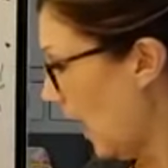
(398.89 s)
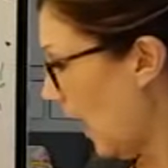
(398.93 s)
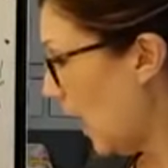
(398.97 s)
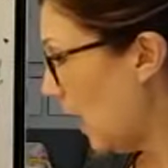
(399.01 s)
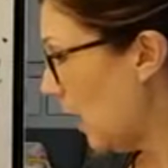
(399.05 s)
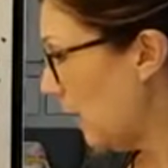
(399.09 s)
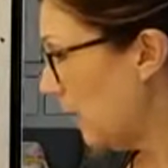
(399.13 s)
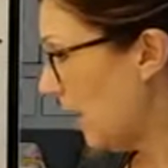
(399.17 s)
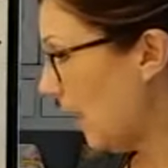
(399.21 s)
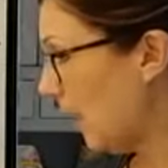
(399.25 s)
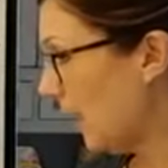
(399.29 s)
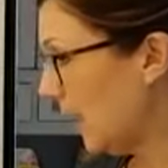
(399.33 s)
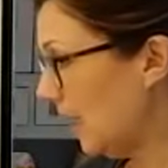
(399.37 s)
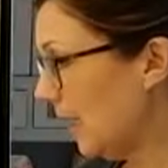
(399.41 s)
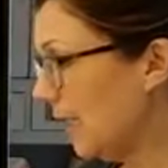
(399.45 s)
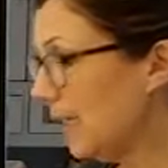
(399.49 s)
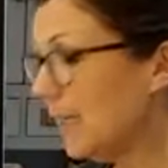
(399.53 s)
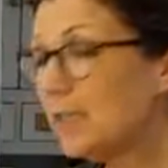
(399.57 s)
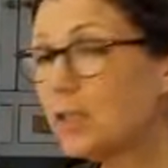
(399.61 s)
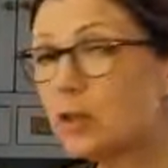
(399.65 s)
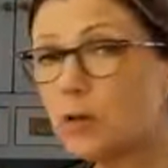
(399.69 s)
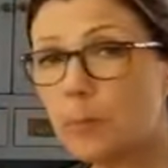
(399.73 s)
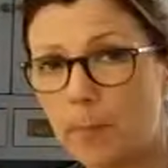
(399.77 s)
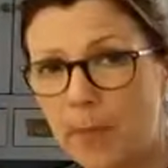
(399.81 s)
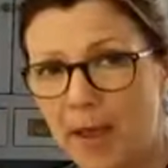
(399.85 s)
It
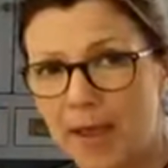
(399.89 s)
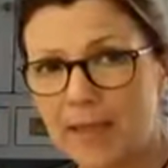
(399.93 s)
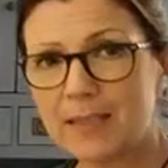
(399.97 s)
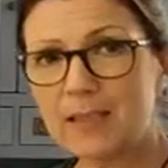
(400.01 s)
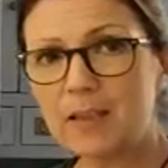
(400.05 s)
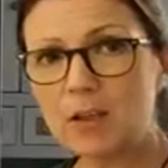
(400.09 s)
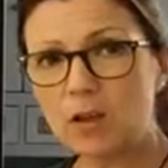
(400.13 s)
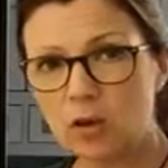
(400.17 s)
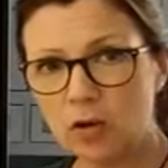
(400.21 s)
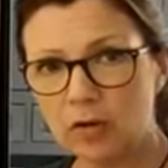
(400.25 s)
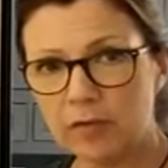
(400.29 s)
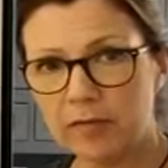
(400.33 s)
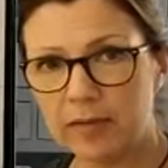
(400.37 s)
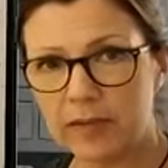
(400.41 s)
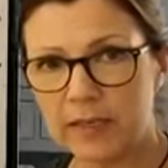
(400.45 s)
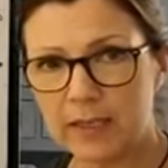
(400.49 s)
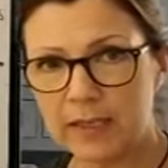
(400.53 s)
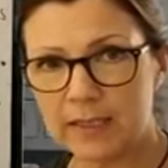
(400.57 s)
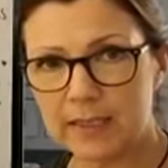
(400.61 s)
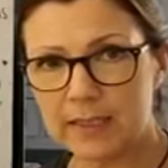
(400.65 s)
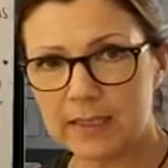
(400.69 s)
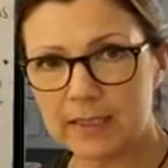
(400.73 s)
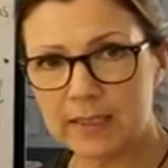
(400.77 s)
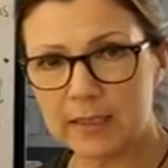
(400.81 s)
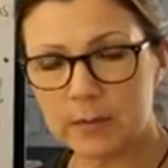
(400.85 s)
leads to better
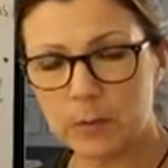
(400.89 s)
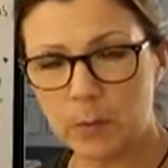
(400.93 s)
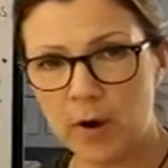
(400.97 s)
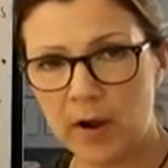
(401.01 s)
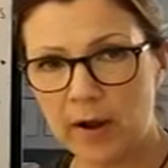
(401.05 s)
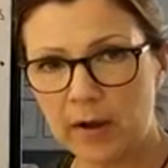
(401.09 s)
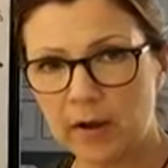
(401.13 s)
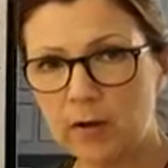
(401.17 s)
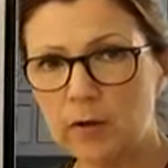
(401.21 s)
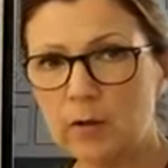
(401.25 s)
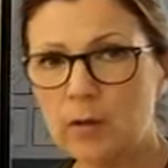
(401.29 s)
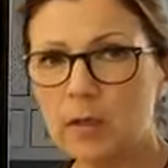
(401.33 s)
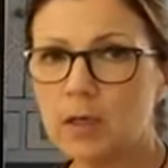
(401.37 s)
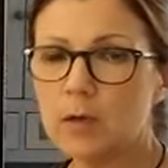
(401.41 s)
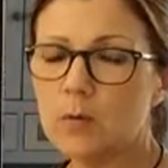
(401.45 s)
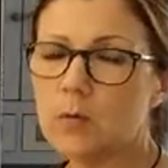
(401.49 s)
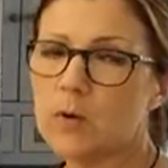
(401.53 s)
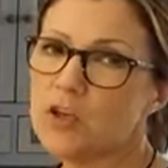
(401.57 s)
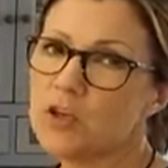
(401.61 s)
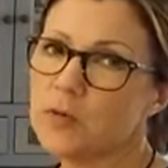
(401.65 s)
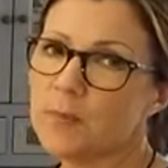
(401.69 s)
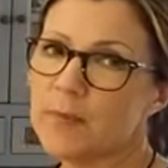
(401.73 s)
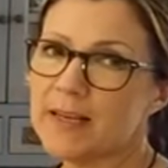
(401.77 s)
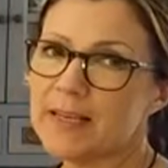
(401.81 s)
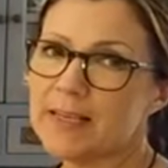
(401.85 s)
governance as well,
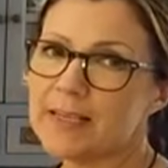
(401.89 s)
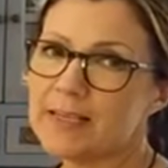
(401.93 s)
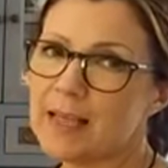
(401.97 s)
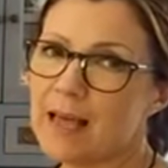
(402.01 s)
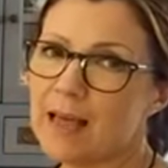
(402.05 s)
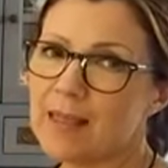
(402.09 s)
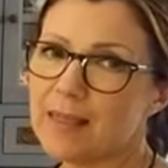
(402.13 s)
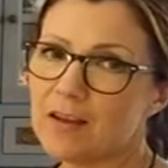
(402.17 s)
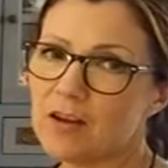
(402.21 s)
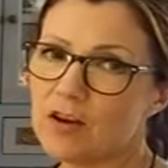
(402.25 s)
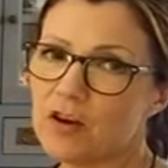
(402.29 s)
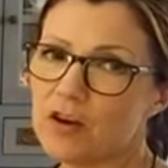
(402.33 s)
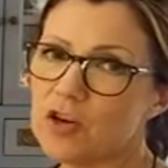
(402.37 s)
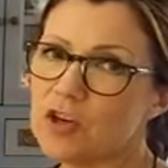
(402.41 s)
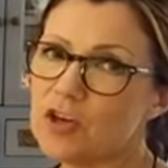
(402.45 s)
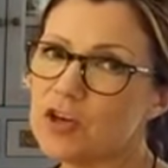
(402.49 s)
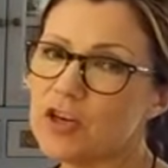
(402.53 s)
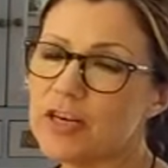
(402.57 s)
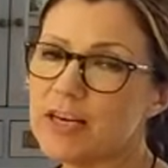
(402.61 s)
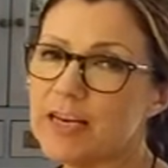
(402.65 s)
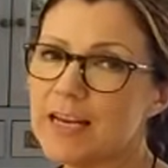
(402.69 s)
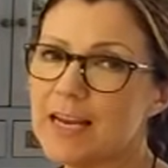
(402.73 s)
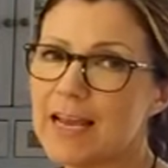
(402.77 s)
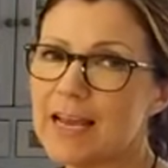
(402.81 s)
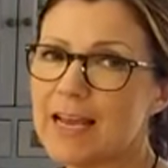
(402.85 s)
which means that the
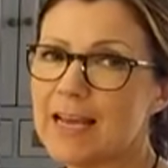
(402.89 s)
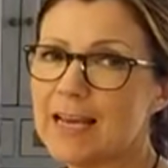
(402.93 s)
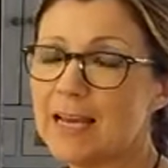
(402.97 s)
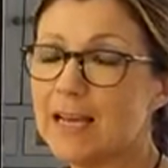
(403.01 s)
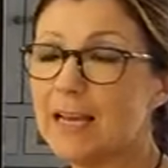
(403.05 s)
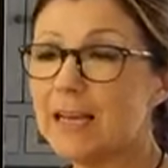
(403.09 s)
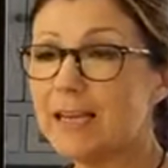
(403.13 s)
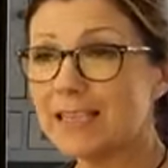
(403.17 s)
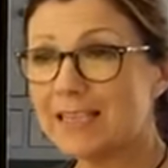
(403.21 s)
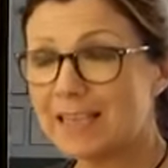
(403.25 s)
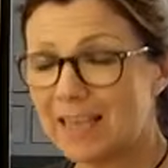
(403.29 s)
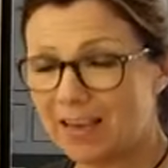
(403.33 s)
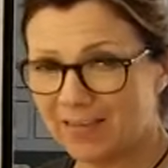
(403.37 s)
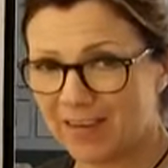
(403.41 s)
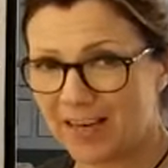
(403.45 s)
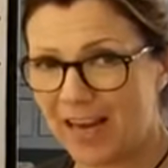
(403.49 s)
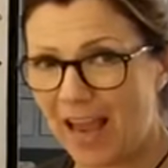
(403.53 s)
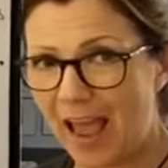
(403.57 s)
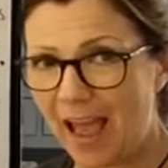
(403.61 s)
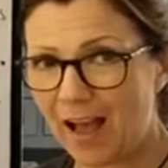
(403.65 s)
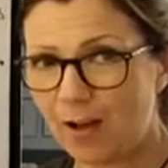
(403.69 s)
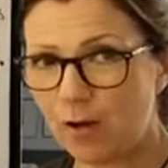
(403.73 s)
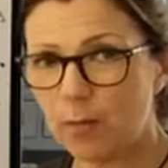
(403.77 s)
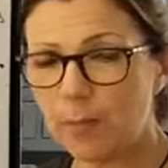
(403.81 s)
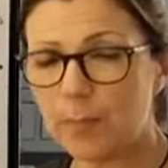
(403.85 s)
country is given
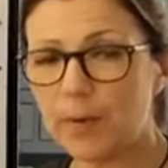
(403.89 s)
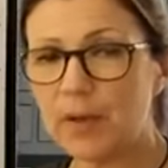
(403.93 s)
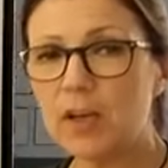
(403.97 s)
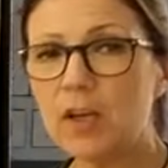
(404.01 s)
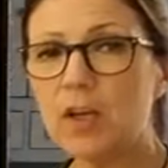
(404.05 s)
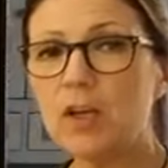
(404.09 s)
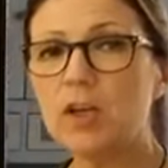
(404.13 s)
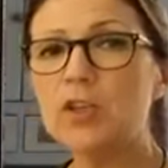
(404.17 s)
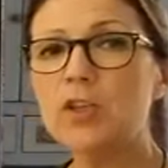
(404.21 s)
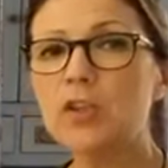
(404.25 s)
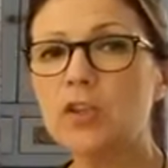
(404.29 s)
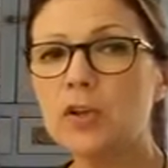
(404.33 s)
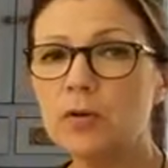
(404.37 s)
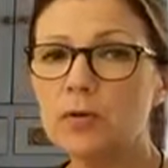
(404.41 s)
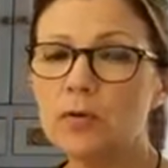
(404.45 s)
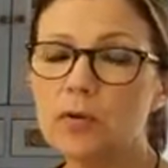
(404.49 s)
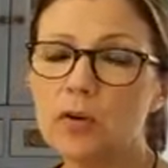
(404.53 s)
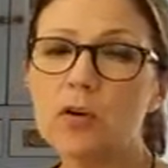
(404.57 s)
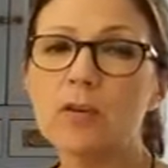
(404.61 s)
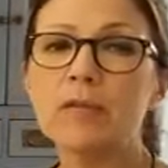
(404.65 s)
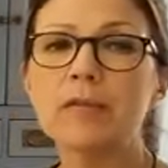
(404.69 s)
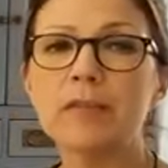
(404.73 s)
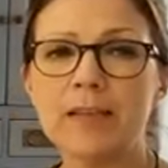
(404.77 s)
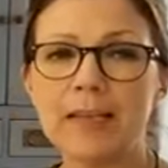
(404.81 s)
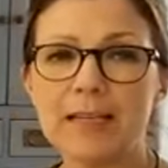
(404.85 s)
help to
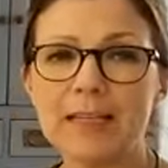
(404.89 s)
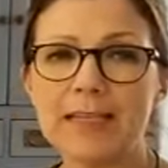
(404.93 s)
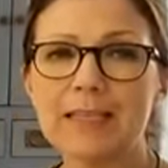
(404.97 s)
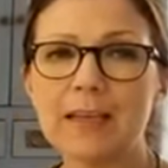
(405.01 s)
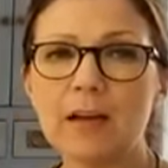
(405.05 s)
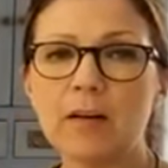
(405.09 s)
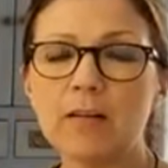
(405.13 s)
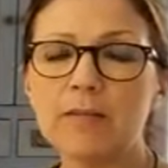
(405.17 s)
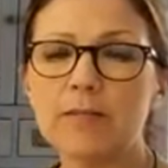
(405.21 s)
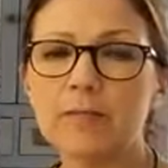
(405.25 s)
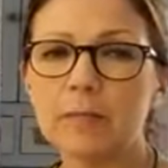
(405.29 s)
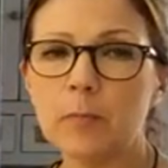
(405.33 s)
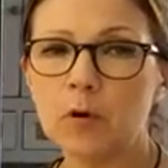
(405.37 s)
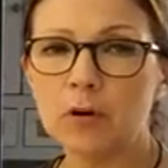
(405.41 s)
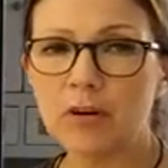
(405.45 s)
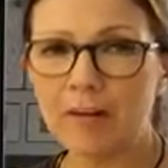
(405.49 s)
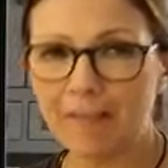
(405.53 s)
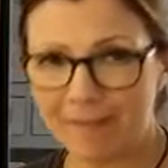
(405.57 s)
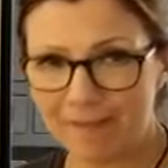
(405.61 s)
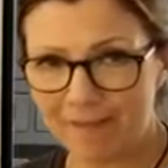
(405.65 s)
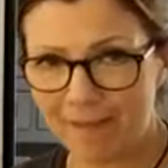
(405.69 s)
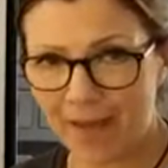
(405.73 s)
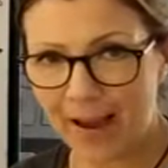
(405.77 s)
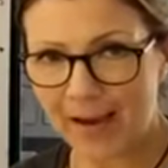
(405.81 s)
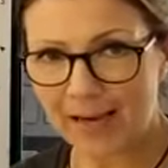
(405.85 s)
govern itself more
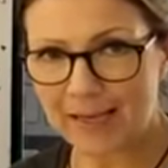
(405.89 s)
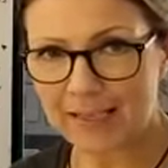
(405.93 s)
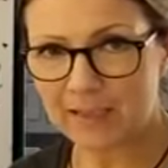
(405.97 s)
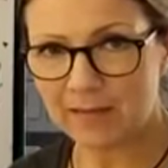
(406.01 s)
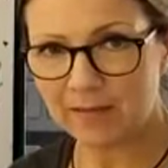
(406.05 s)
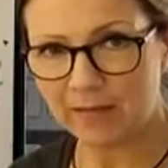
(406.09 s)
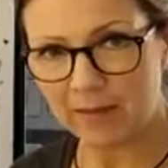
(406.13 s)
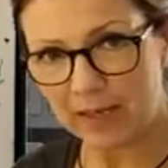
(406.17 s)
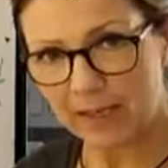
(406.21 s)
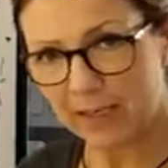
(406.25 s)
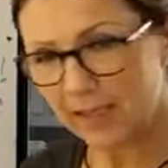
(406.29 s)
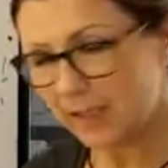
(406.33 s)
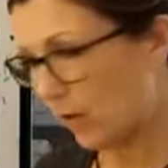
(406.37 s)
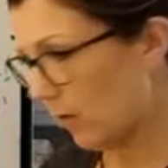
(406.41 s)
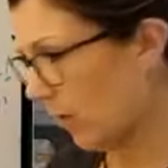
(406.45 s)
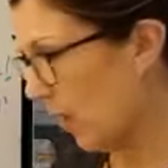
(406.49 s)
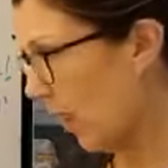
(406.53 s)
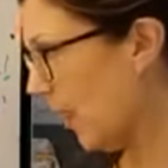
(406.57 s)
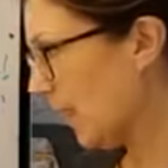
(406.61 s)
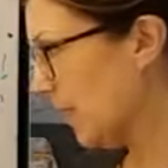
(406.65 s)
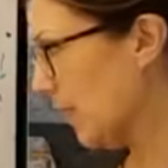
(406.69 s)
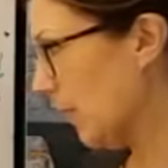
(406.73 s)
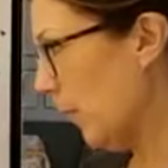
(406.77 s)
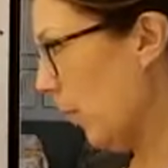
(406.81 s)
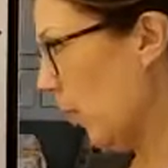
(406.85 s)
effectively. So
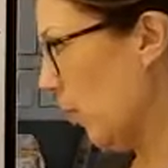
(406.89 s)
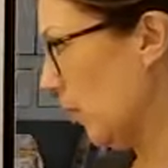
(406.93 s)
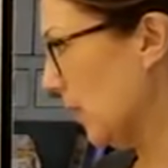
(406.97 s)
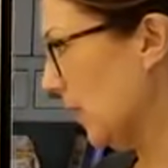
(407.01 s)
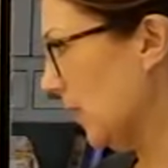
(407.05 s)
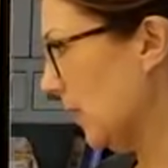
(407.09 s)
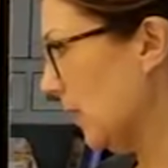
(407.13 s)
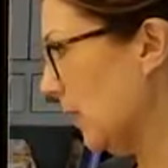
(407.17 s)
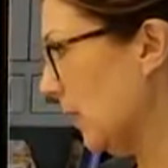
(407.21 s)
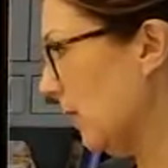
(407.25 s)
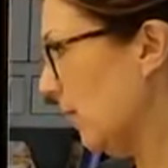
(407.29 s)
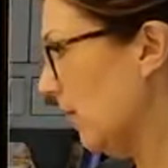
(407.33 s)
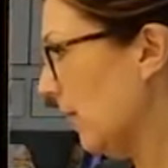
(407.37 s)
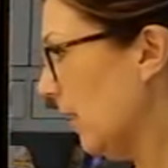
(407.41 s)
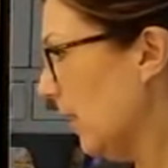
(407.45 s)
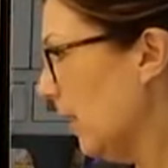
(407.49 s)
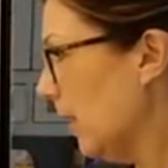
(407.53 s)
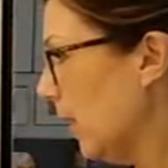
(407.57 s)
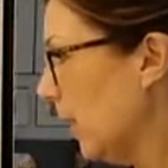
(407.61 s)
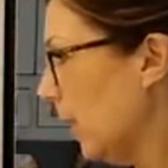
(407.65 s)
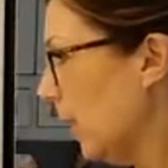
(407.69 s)
that's a positive.